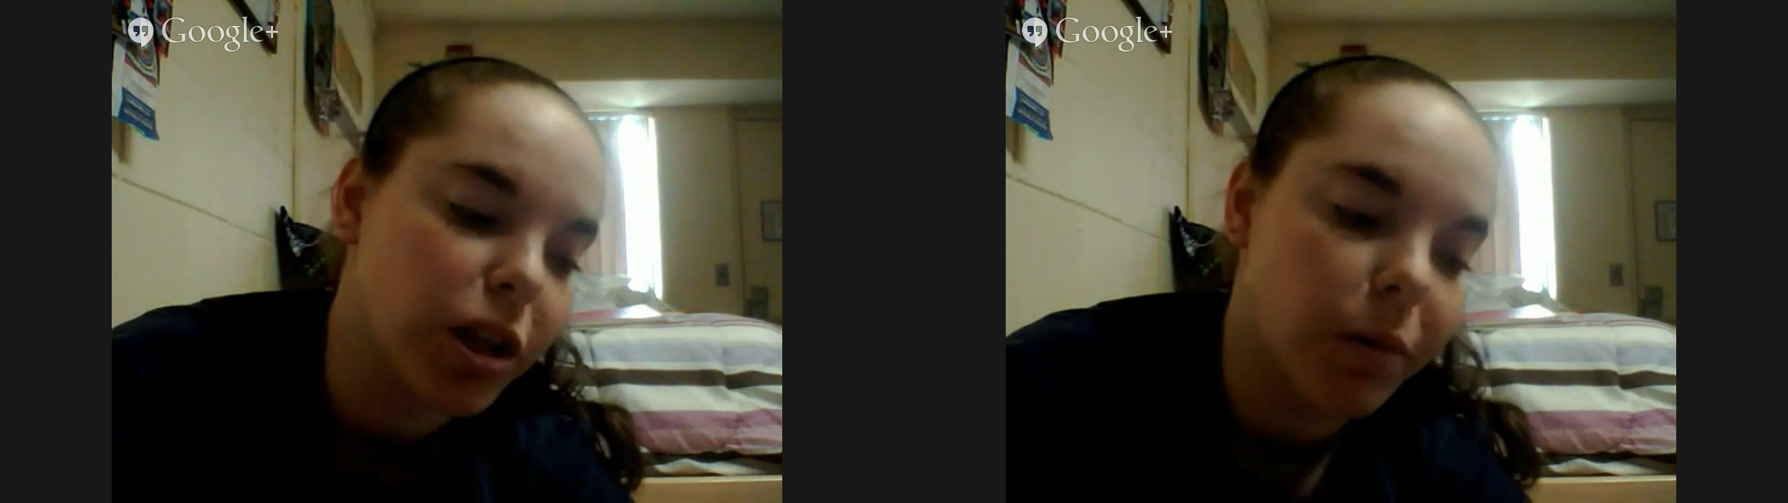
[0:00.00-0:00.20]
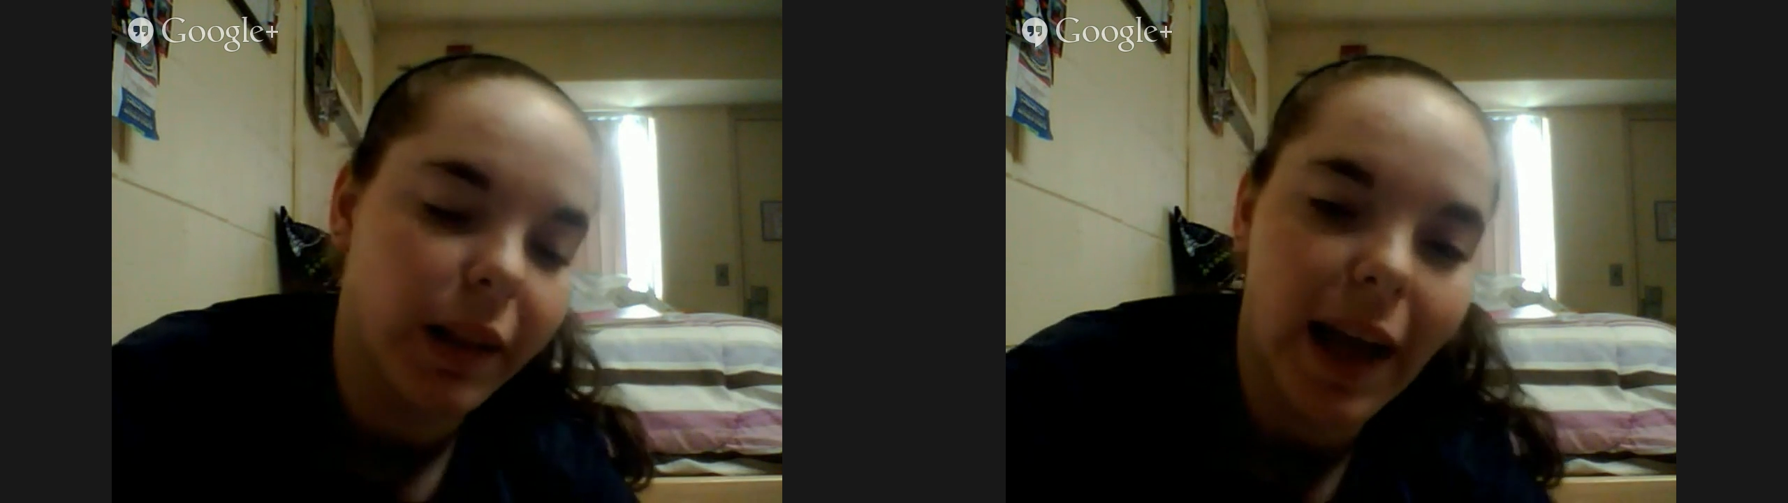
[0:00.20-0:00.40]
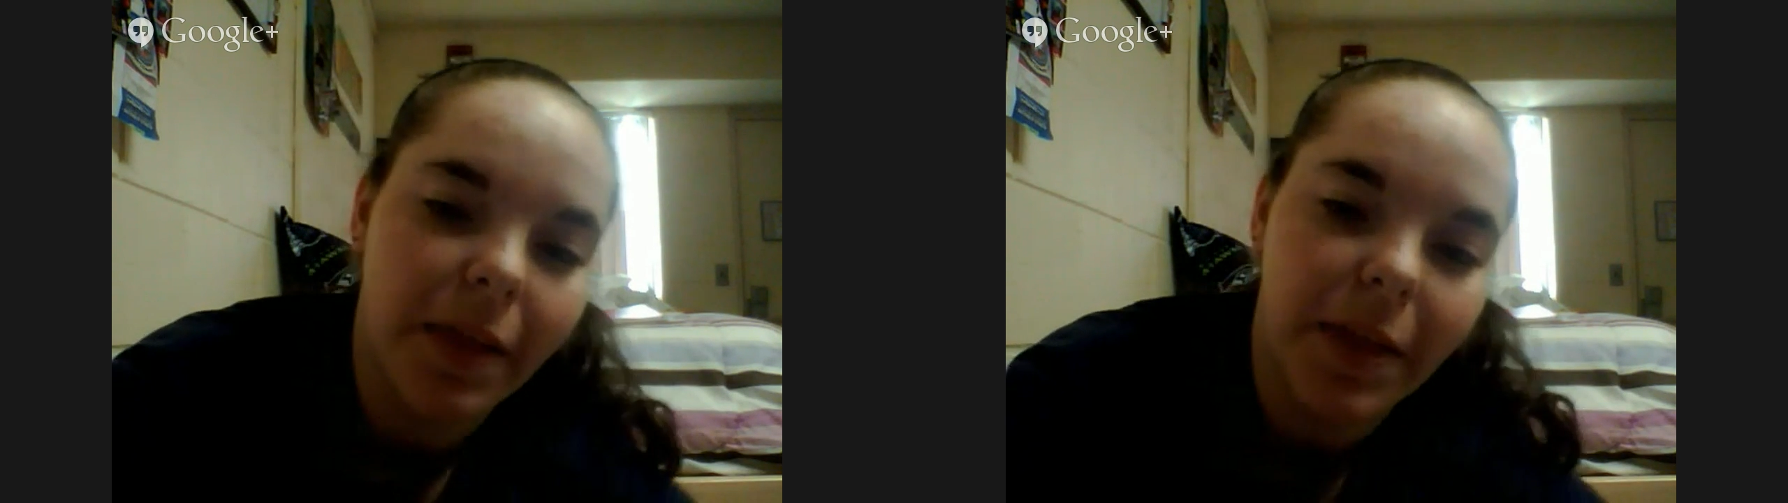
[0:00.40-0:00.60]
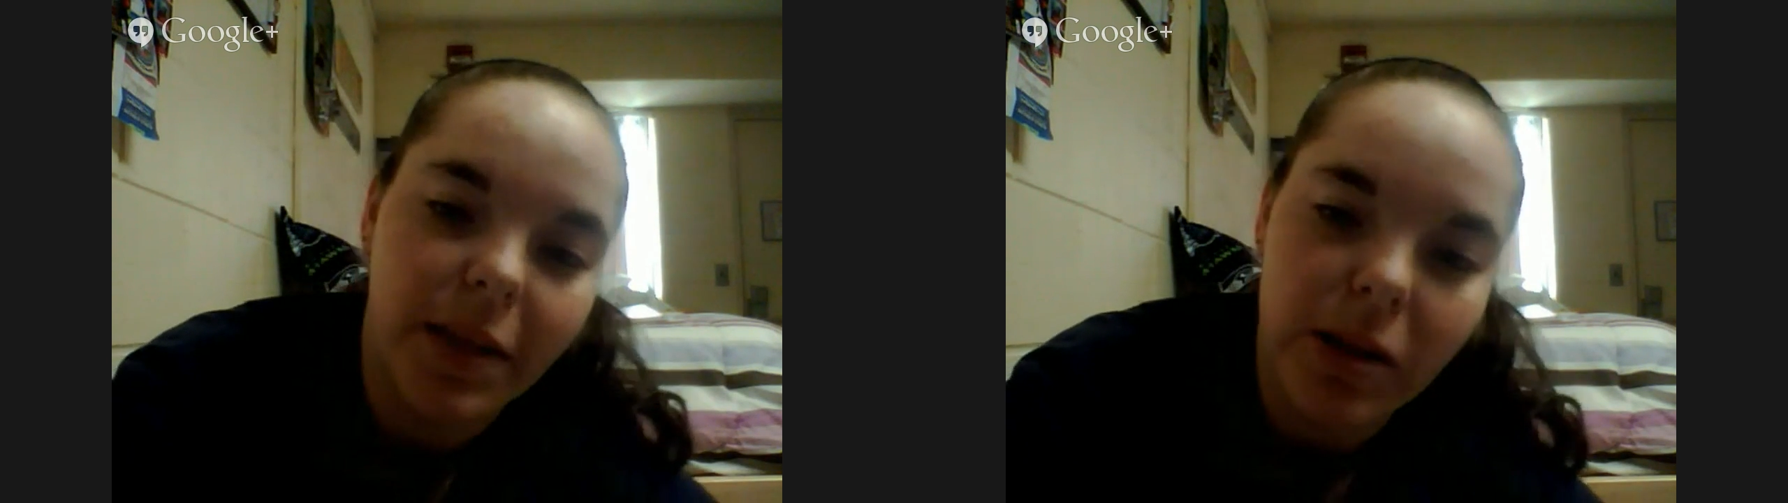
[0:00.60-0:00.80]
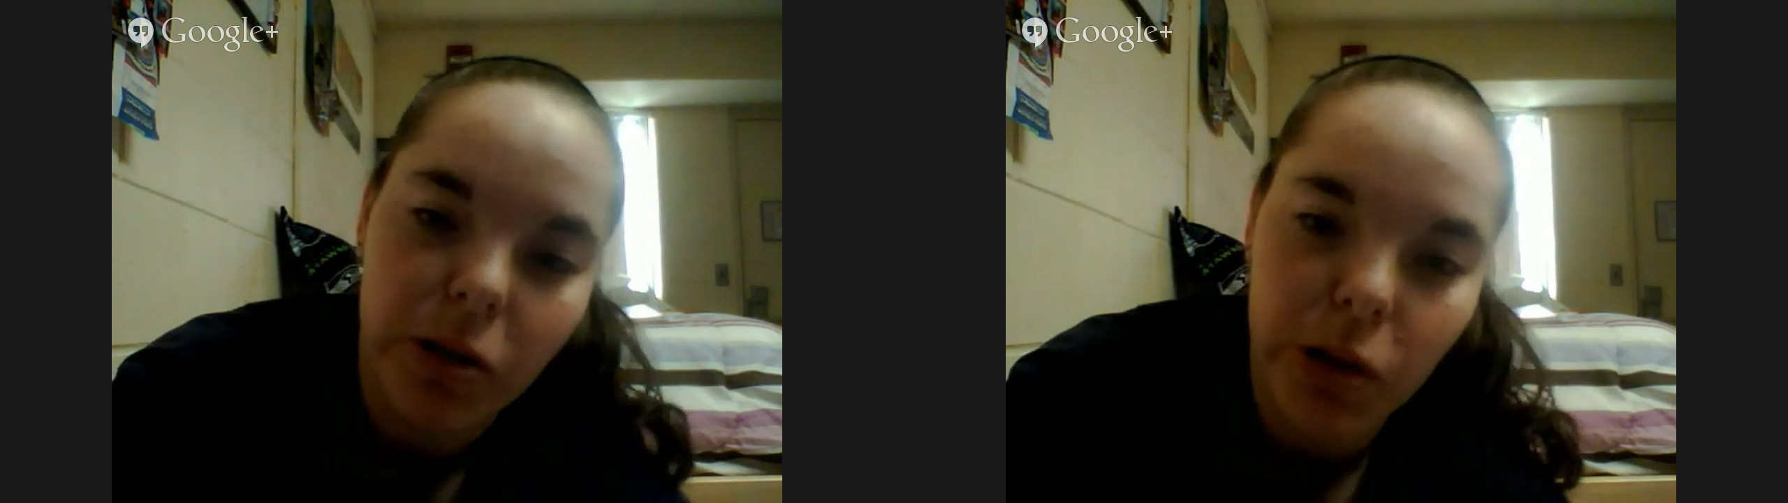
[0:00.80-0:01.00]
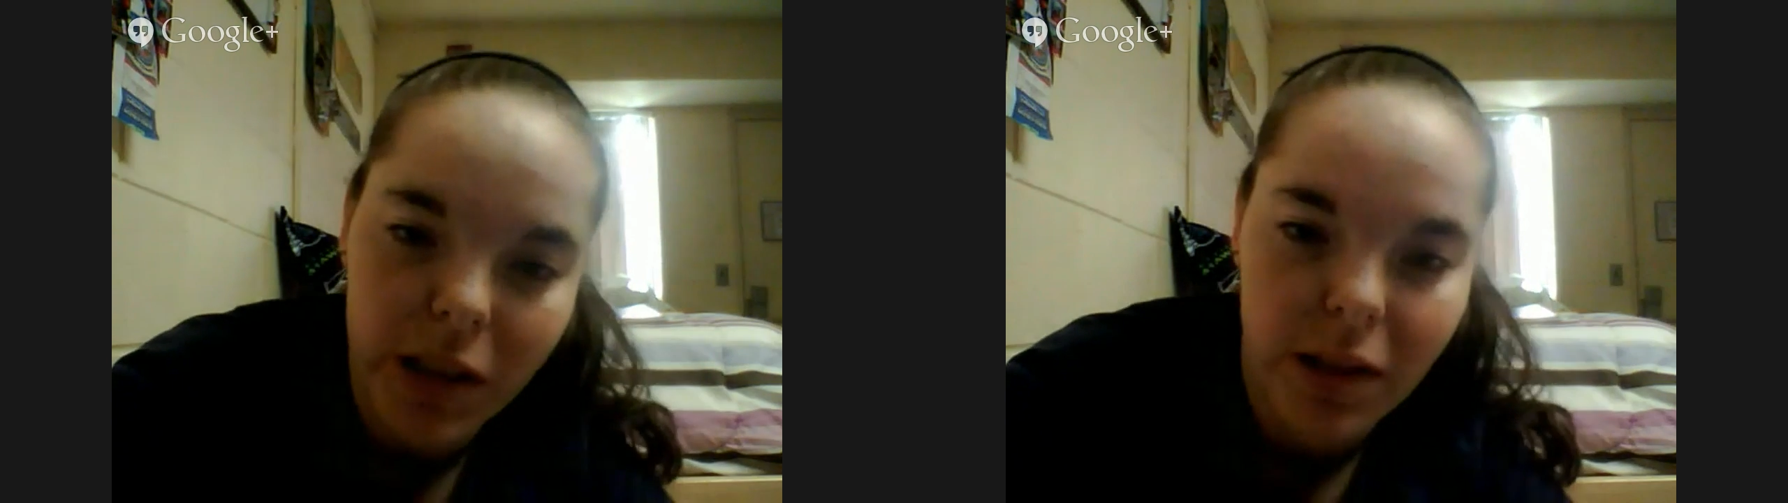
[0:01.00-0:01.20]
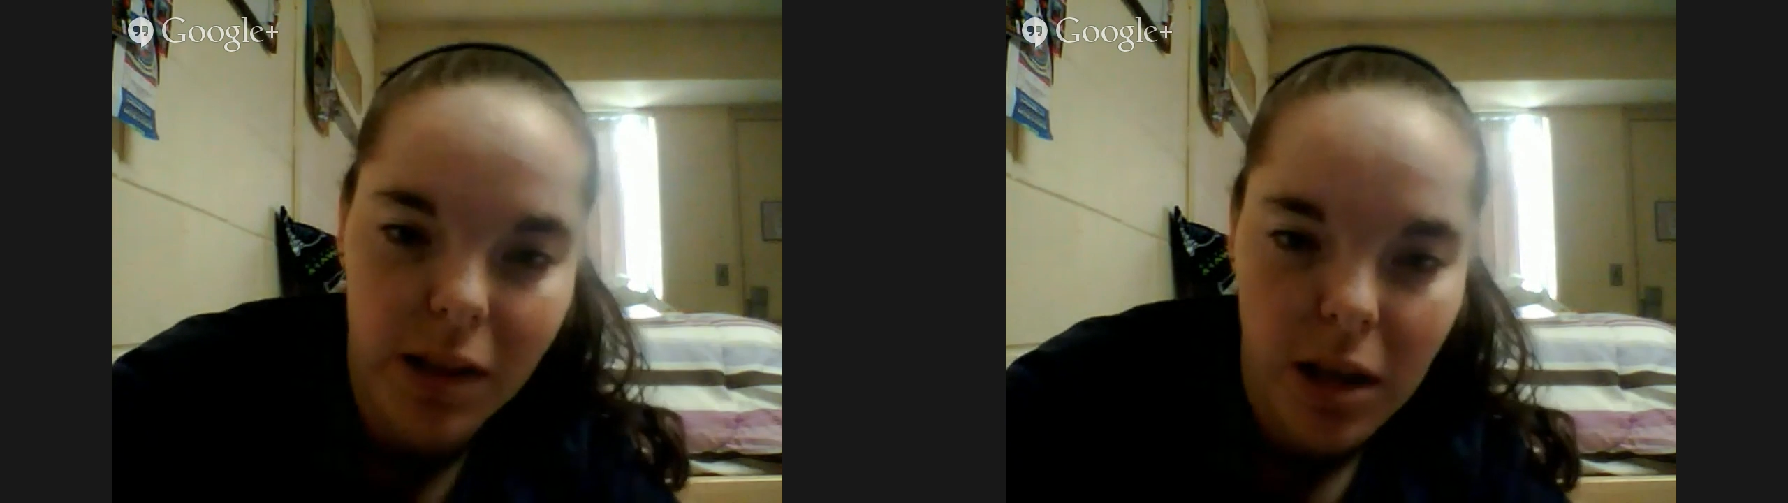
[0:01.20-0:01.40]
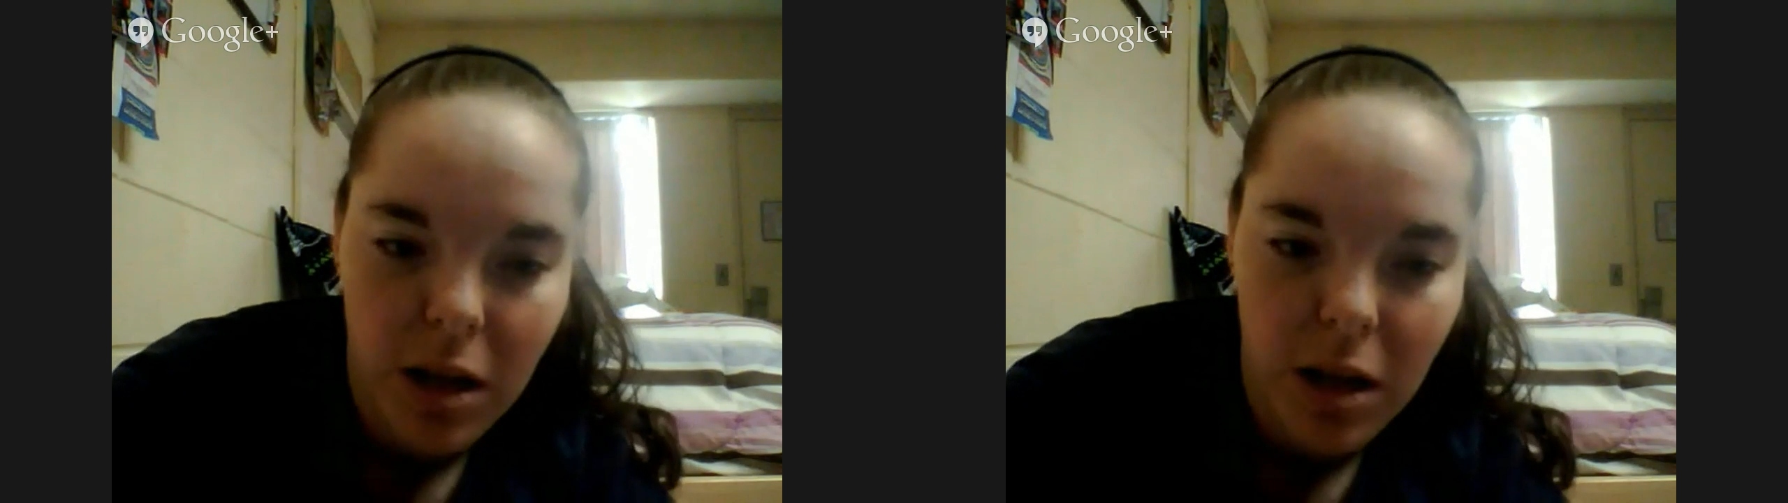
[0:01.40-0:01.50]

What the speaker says: will let the students